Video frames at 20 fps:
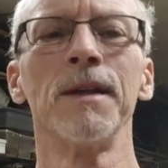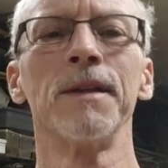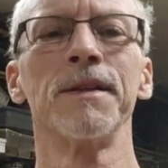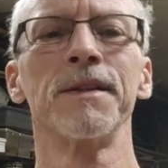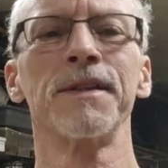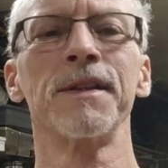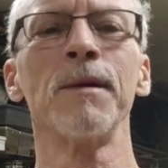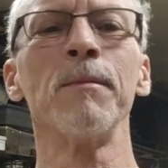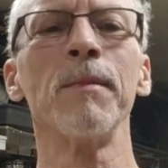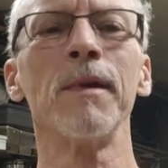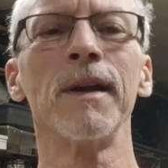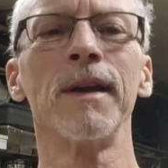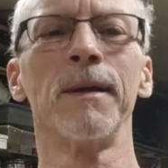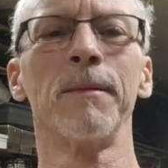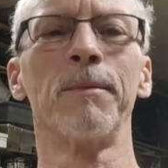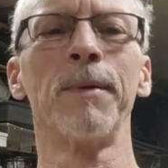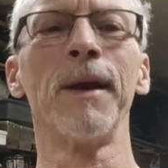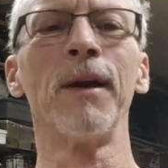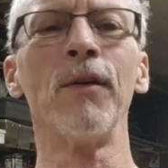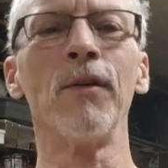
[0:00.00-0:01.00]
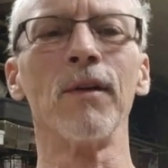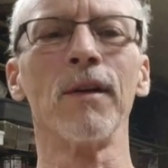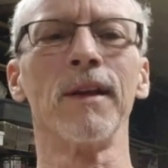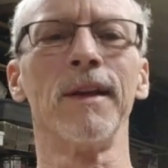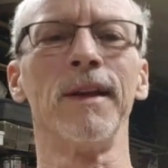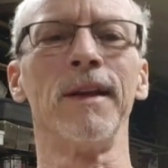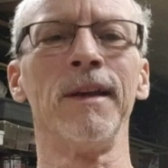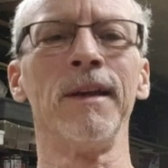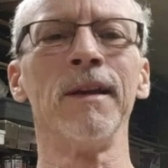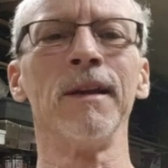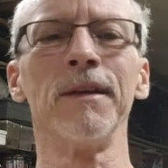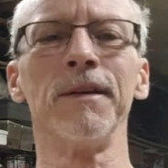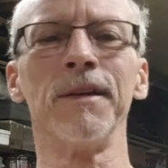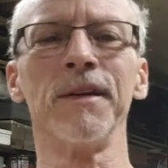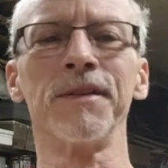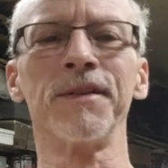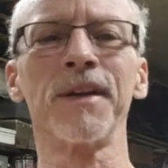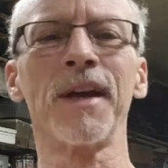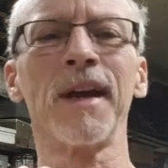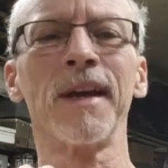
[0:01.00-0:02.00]
Somebody apparently
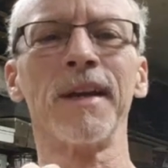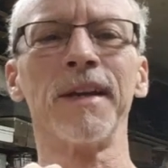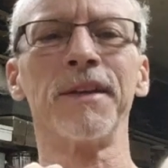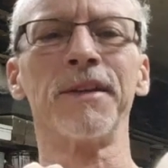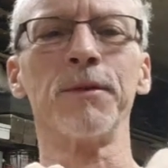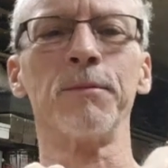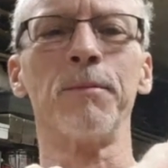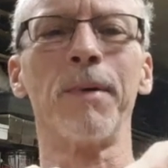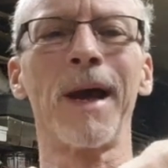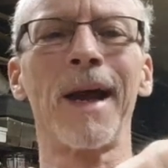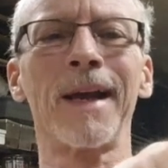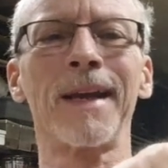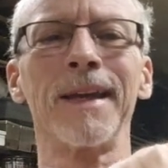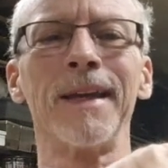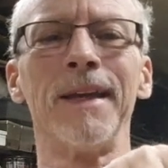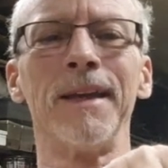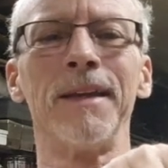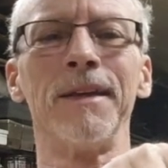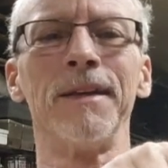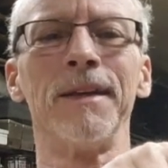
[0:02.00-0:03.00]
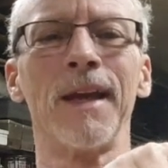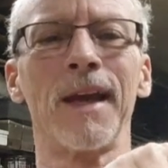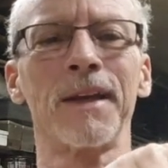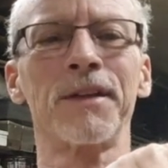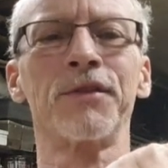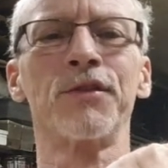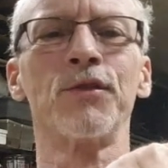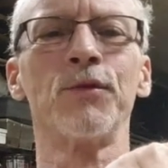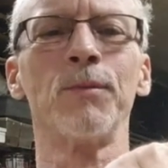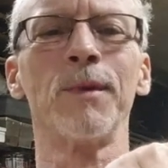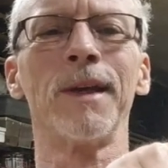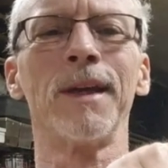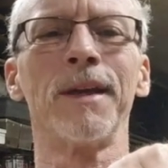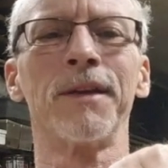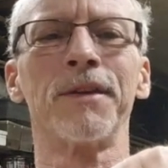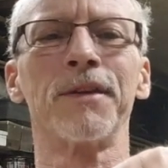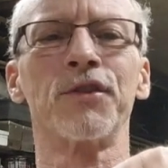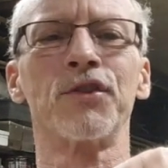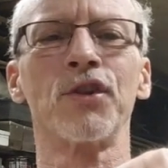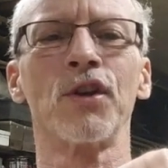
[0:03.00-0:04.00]
decided to back in next to me
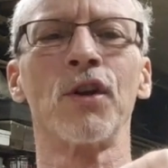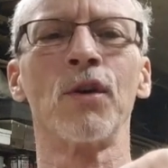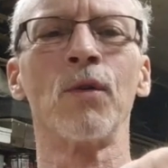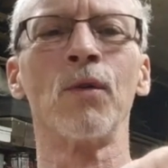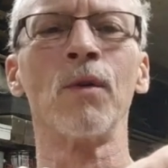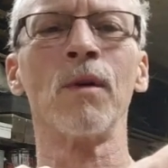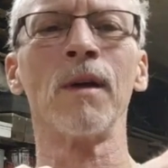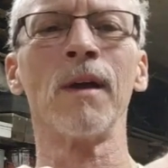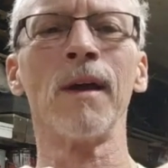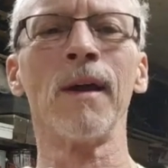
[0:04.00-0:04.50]
at the show